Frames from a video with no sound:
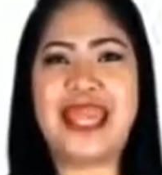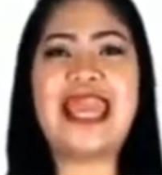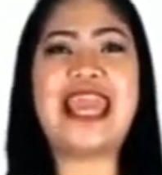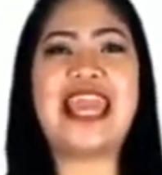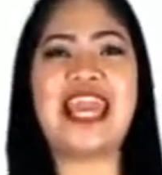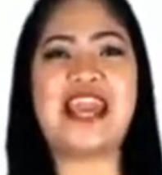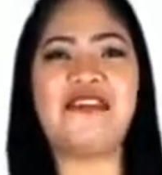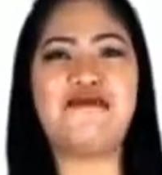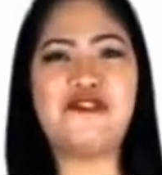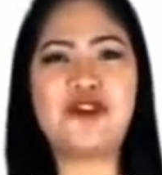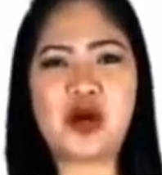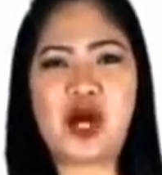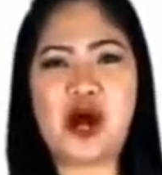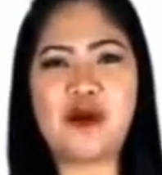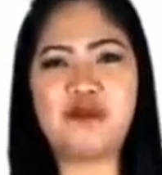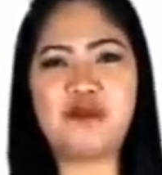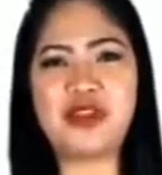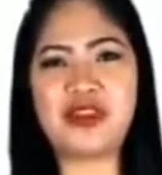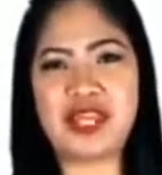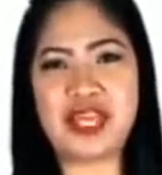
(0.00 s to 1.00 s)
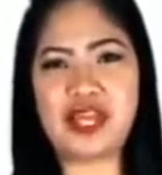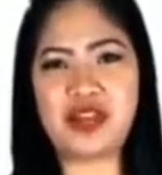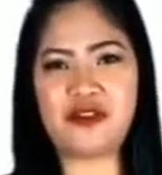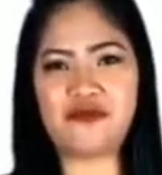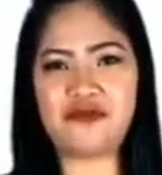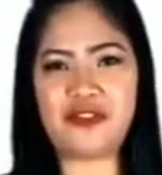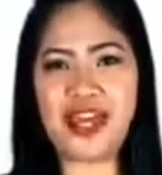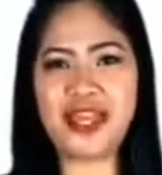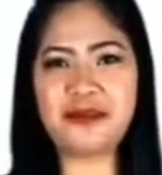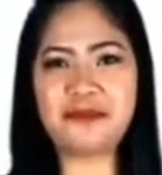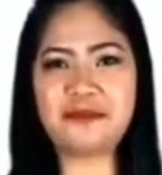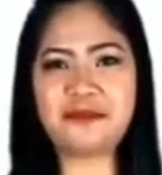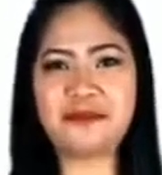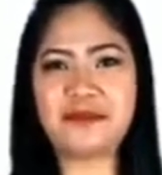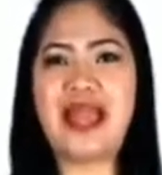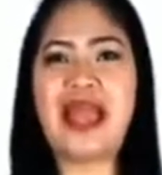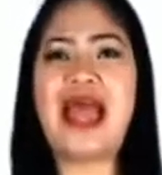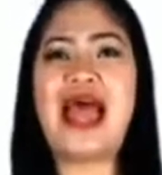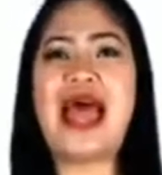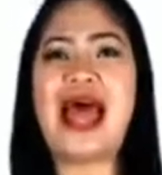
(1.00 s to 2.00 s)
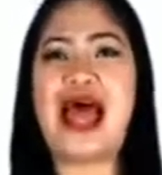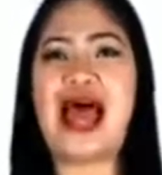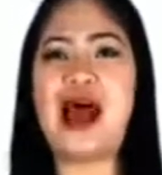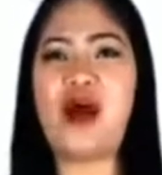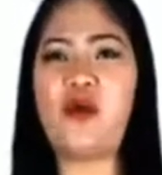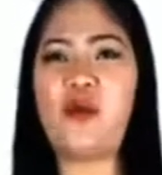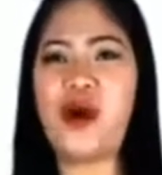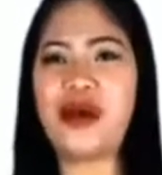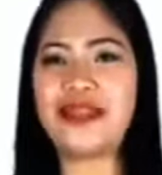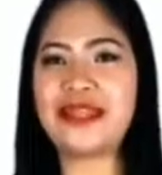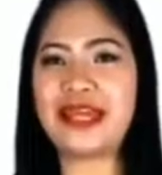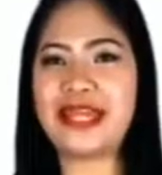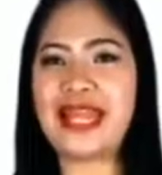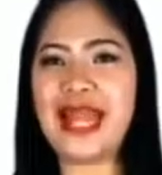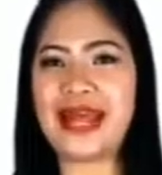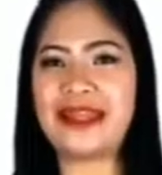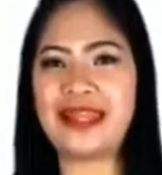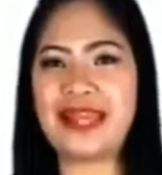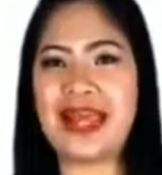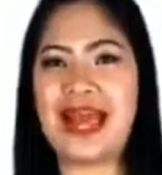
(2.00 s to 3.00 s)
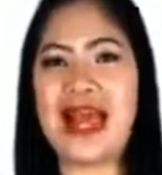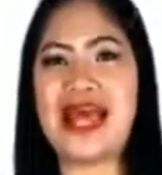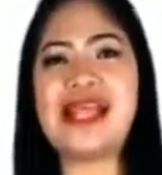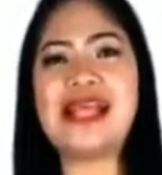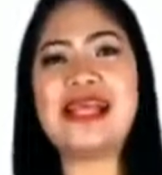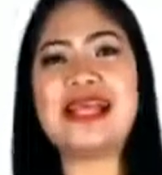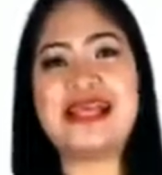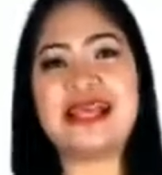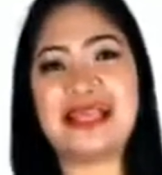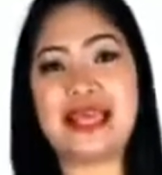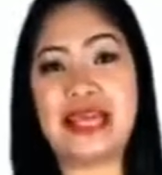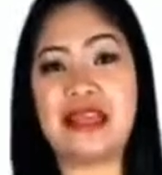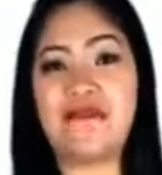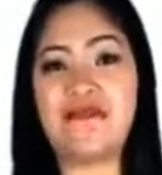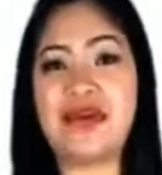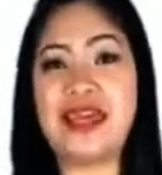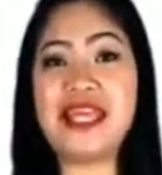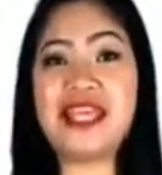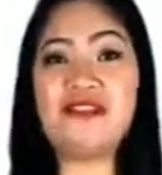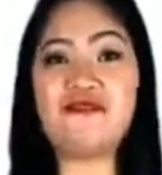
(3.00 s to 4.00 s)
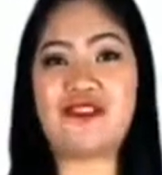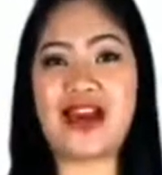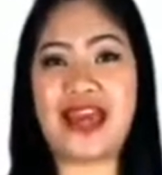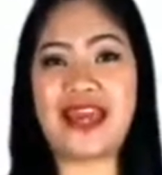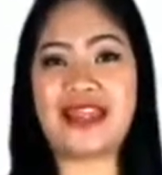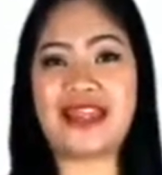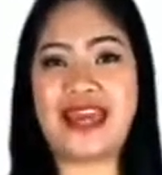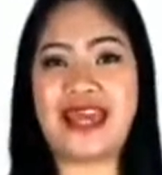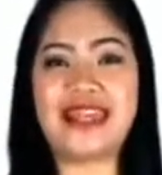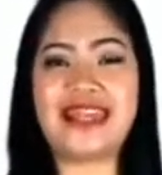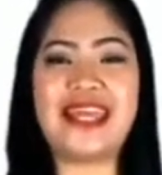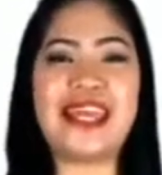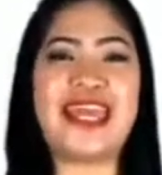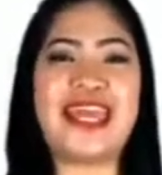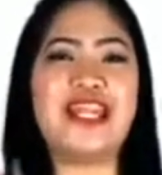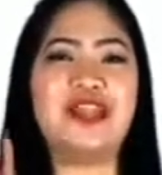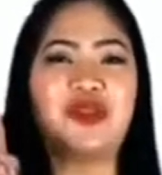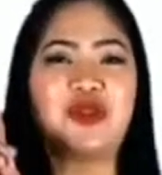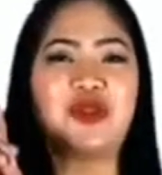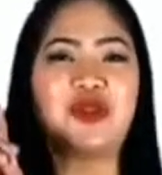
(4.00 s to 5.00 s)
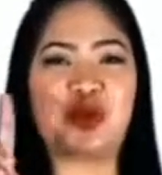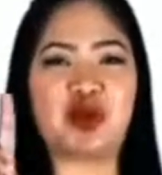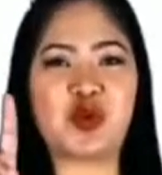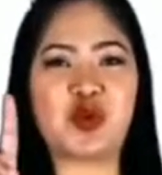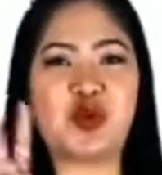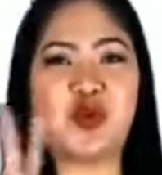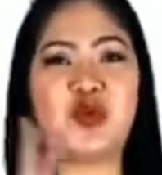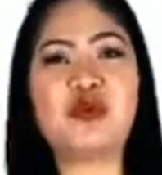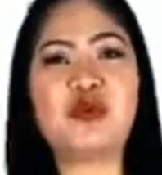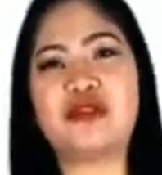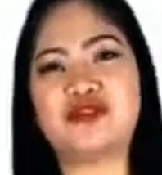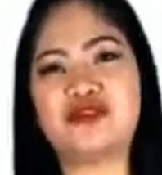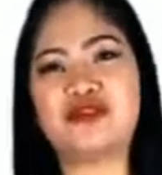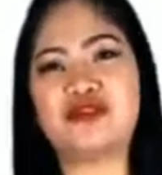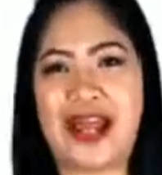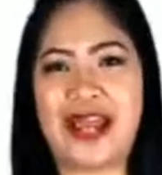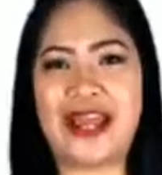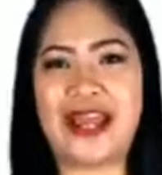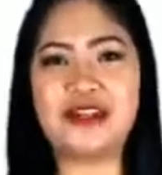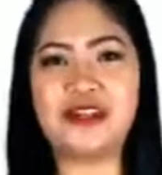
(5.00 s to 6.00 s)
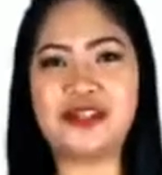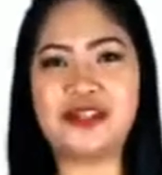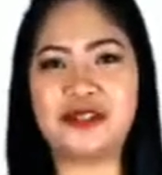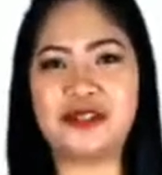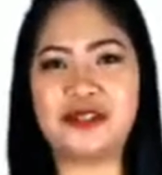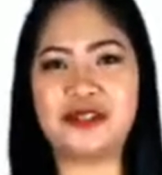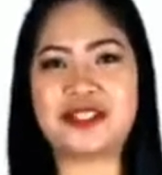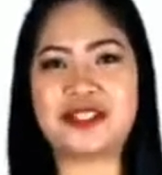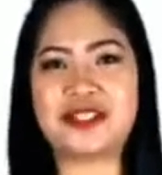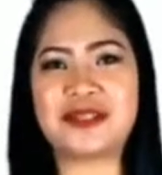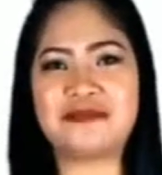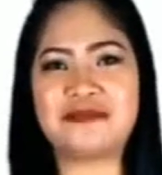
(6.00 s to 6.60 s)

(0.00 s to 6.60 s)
If you come to think of it, a quadrilateral can be divided into two triangles.